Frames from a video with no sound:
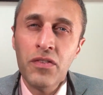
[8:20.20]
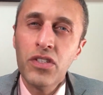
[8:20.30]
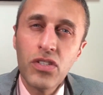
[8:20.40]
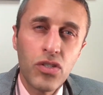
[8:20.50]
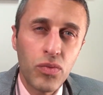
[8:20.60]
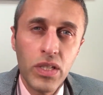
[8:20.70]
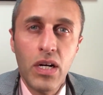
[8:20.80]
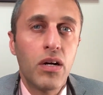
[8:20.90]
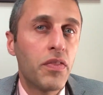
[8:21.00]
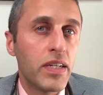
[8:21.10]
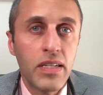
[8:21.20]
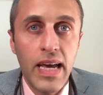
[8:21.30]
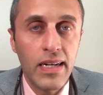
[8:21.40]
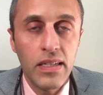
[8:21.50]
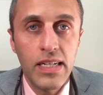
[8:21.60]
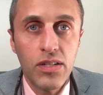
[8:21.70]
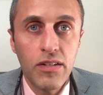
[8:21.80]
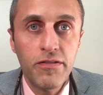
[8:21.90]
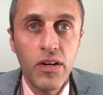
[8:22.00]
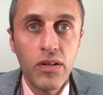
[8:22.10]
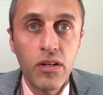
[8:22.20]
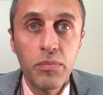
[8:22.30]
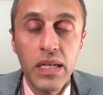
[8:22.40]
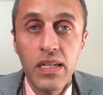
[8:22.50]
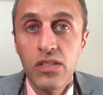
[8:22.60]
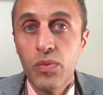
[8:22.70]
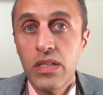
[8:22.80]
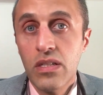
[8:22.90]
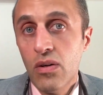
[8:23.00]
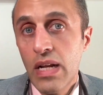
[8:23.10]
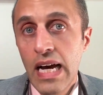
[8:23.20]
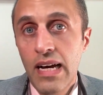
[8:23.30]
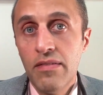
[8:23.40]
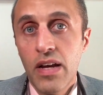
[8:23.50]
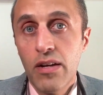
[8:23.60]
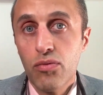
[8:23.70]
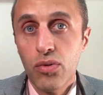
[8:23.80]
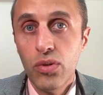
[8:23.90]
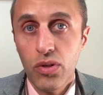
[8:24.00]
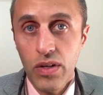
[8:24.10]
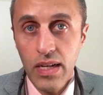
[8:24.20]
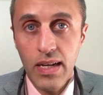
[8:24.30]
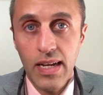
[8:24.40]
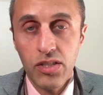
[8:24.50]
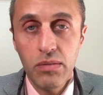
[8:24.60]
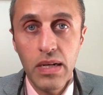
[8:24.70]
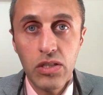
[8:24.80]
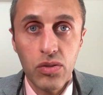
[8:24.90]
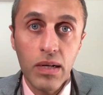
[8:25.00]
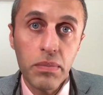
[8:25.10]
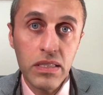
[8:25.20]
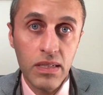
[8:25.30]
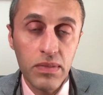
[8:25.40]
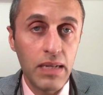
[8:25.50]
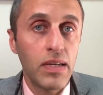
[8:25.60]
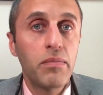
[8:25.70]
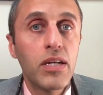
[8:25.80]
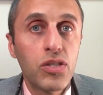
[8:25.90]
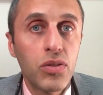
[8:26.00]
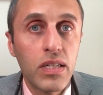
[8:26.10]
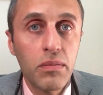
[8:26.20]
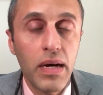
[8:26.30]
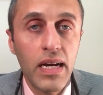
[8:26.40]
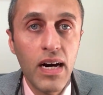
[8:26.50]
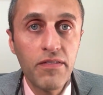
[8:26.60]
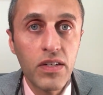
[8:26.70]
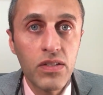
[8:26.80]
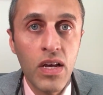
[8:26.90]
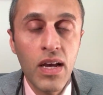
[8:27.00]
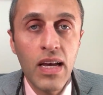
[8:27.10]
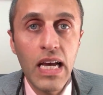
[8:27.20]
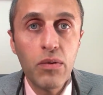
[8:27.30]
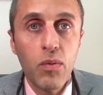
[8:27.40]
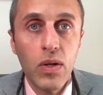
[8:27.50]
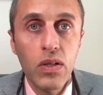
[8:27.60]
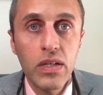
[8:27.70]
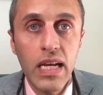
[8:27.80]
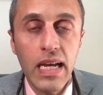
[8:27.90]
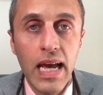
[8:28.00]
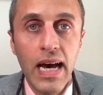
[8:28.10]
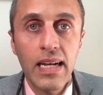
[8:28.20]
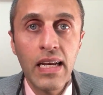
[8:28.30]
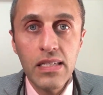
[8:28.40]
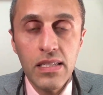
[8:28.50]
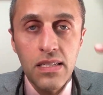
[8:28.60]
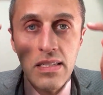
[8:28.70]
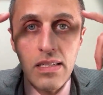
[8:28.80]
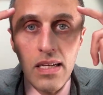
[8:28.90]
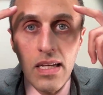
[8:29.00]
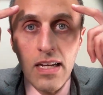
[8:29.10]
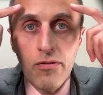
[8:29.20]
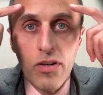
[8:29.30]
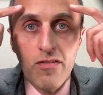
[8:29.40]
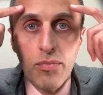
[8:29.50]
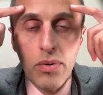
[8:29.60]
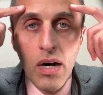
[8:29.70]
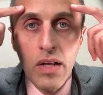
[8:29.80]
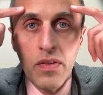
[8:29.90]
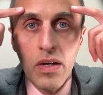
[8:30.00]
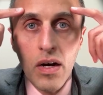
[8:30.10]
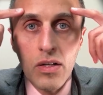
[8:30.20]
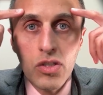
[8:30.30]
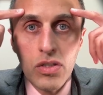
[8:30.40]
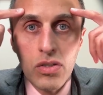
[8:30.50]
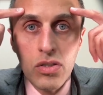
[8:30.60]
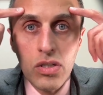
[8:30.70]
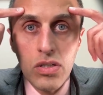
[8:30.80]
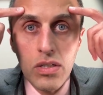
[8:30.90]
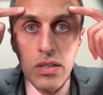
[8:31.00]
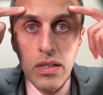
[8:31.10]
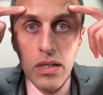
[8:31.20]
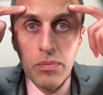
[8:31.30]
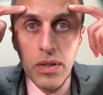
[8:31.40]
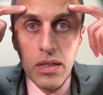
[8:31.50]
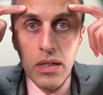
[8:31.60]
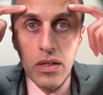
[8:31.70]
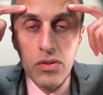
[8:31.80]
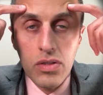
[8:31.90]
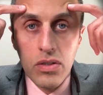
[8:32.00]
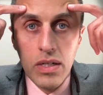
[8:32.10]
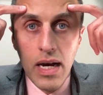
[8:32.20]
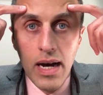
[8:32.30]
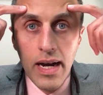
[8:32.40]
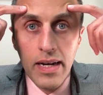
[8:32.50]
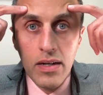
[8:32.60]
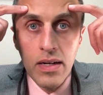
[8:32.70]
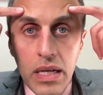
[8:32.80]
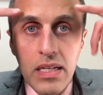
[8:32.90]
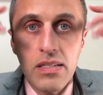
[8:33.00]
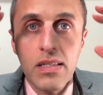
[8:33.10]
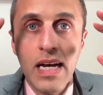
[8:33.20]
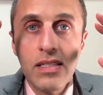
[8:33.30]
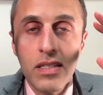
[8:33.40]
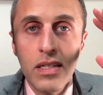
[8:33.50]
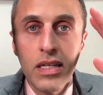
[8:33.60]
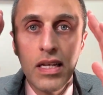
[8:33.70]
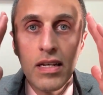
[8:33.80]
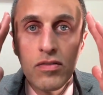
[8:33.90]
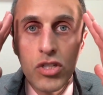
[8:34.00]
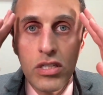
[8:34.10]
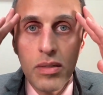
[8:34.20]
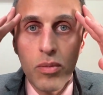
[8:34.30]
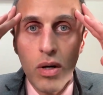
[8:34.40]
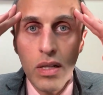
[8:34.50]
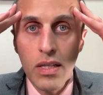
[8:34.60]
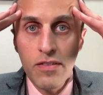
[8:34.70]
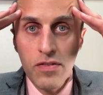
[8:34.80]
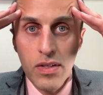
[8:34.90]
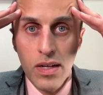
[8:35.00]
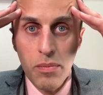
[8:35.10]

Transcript: this is a really hard thing to analyze on a photo because we don't have a ruler that can actually measure it. But sometimes I measure it in my office, and what we're looking at is to see if we've brought the arches just a little bit closer and higher, because that's going to give just a more lifted